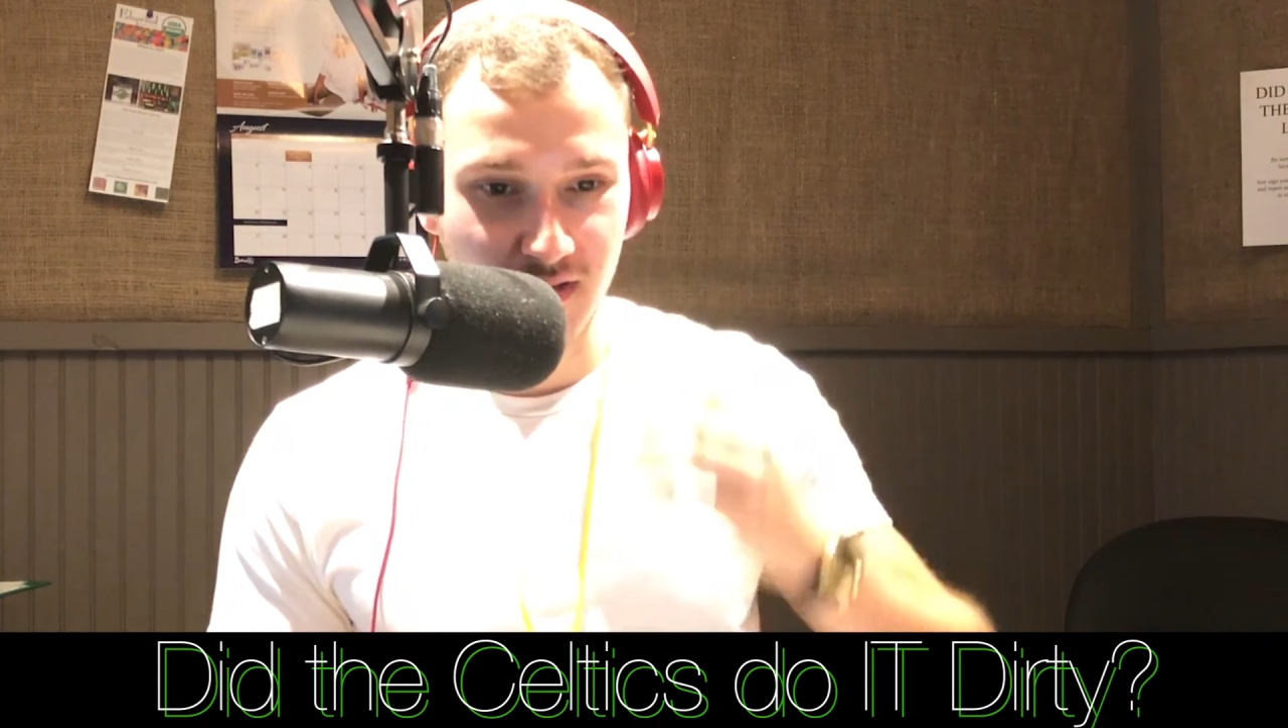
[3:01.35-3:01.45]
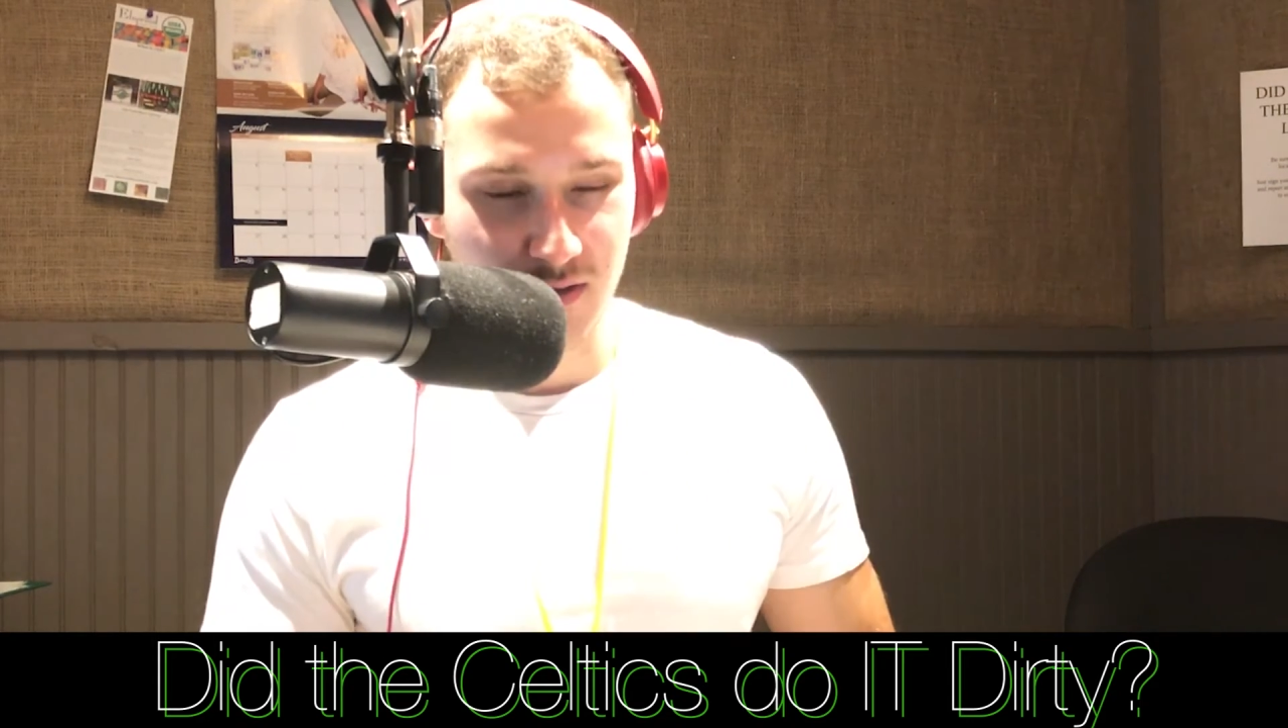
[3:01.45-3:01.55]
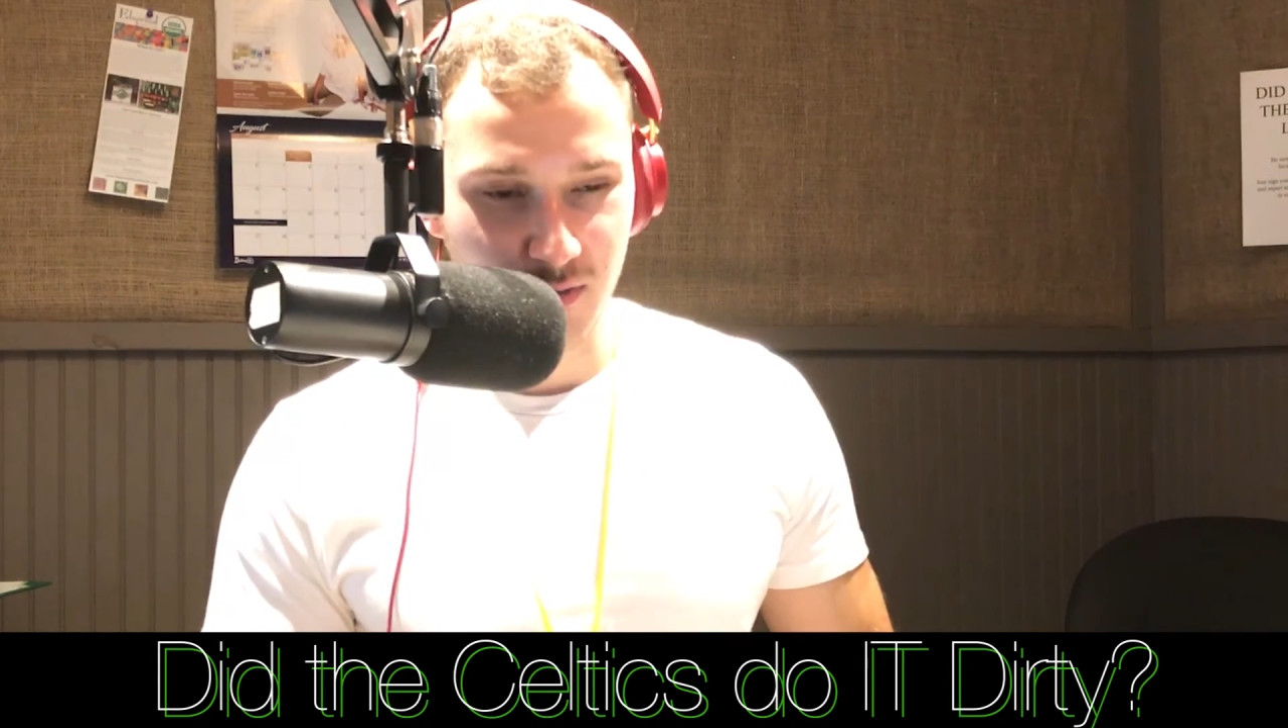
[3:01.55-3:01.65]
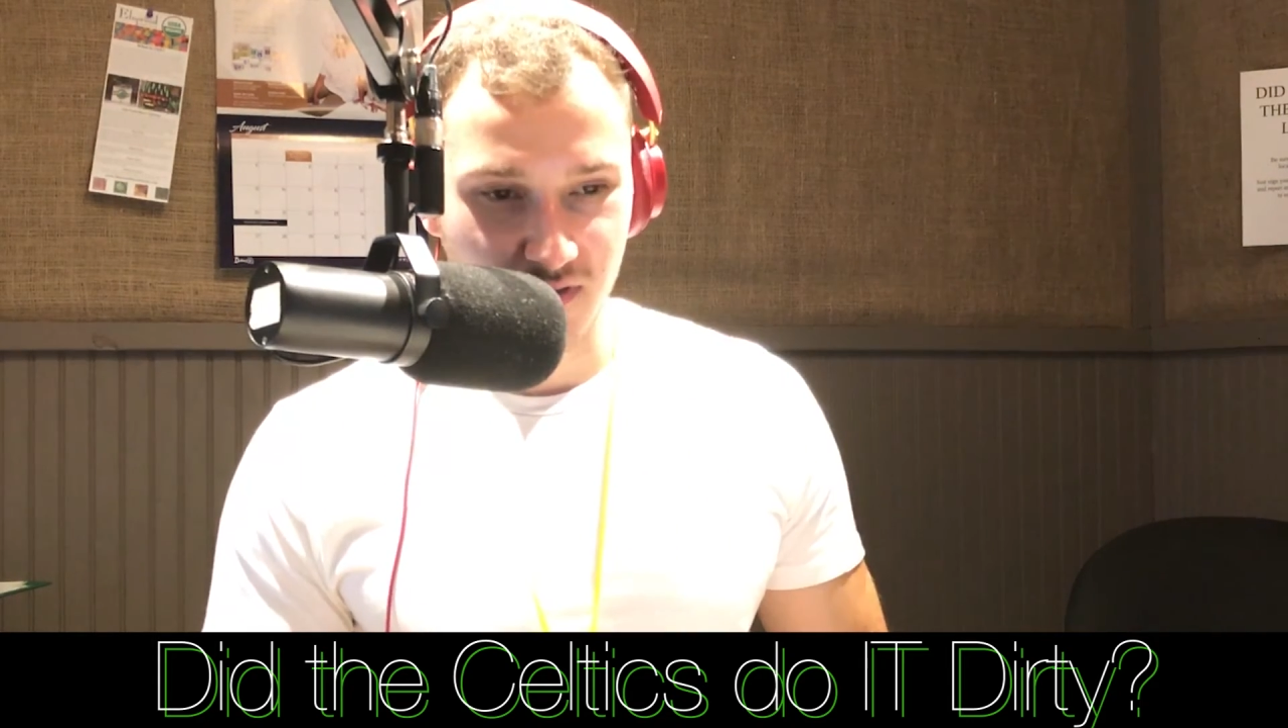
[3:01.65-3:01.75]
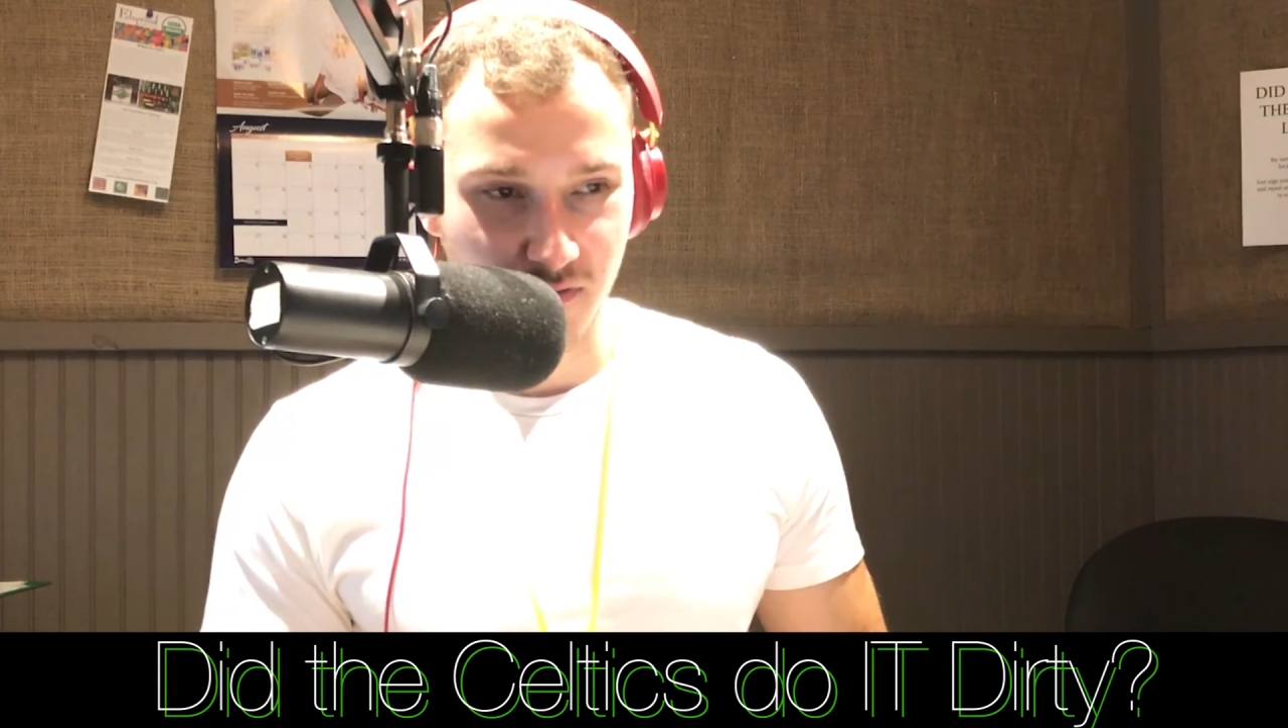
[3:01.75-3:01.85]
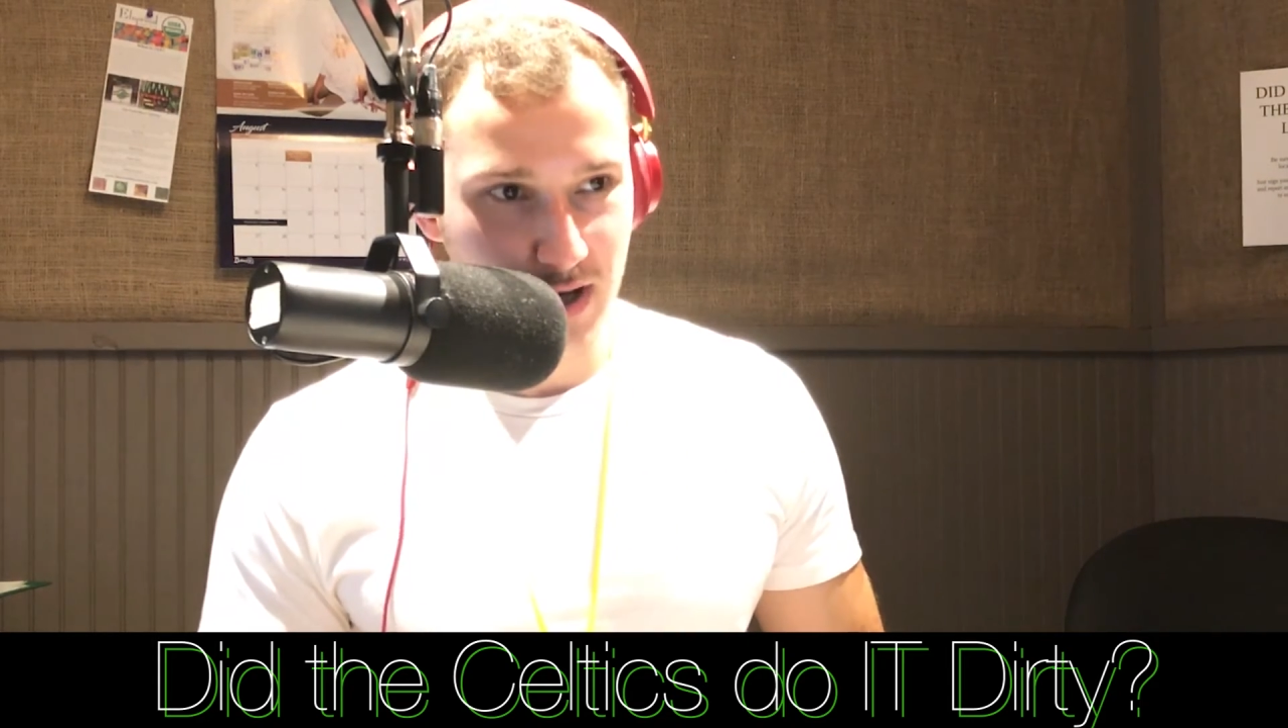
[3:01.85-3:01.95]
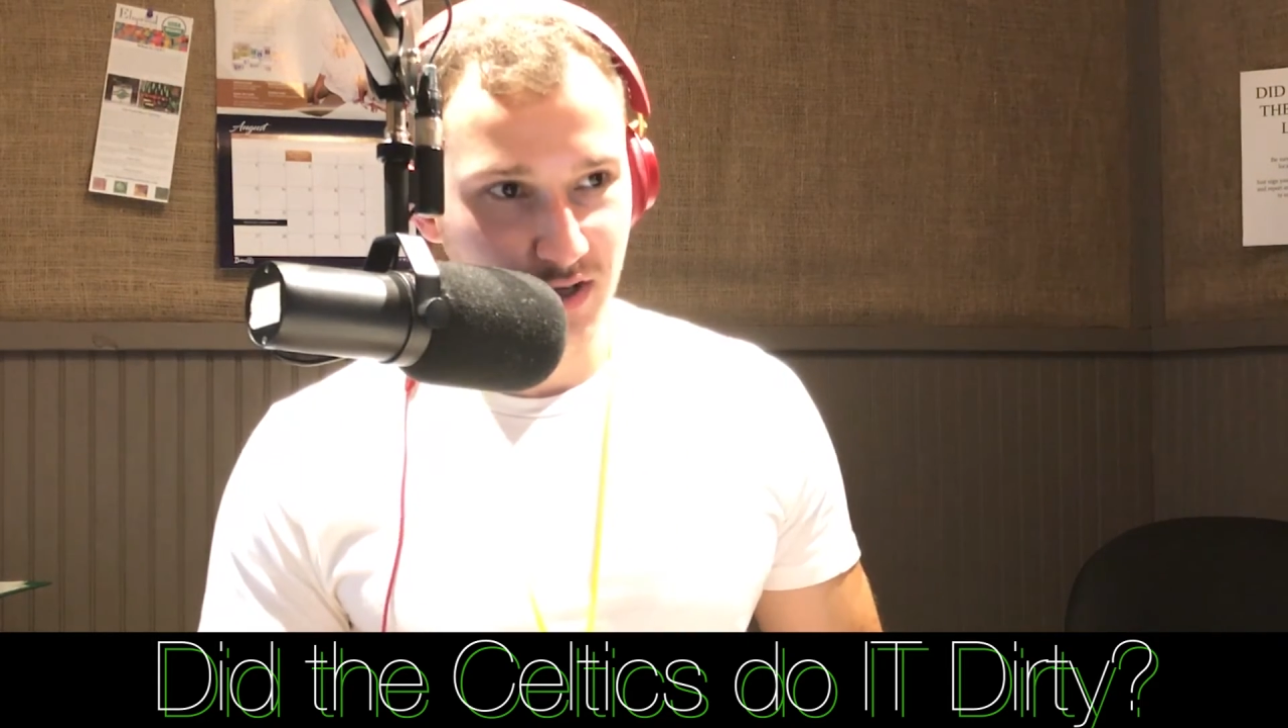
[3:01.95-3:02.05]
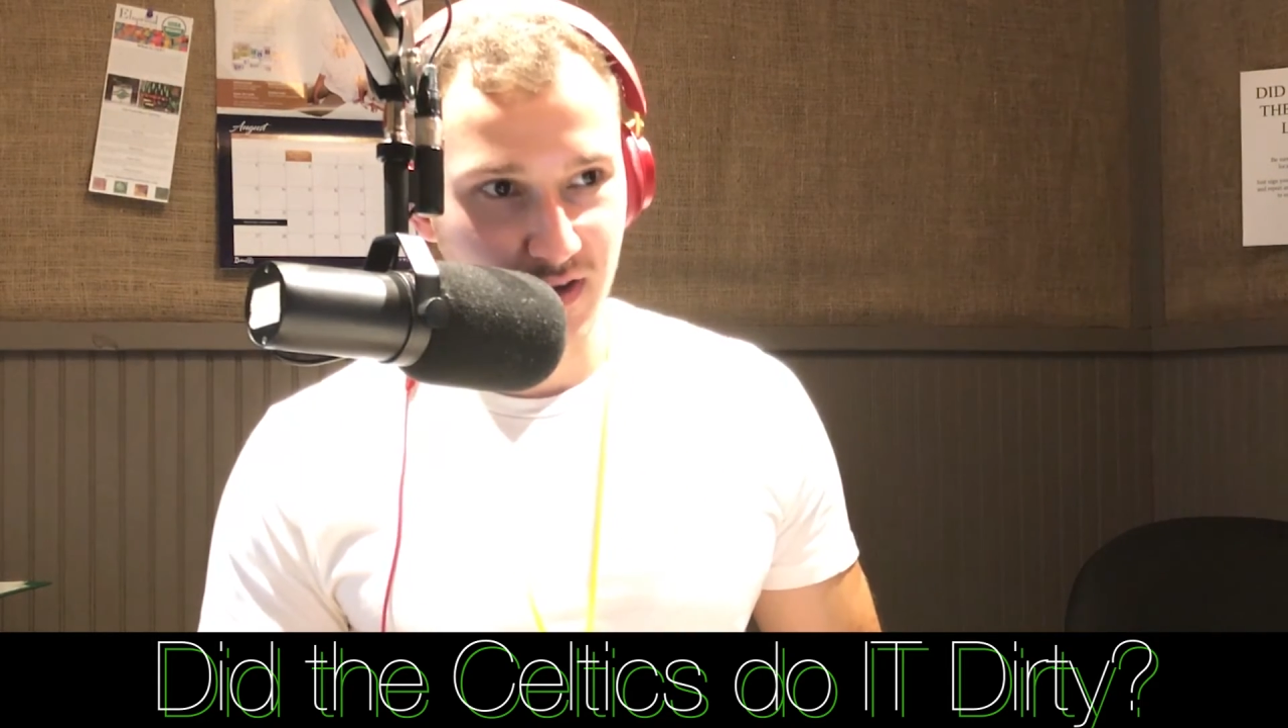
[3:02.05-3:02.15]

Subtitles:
He was a fresh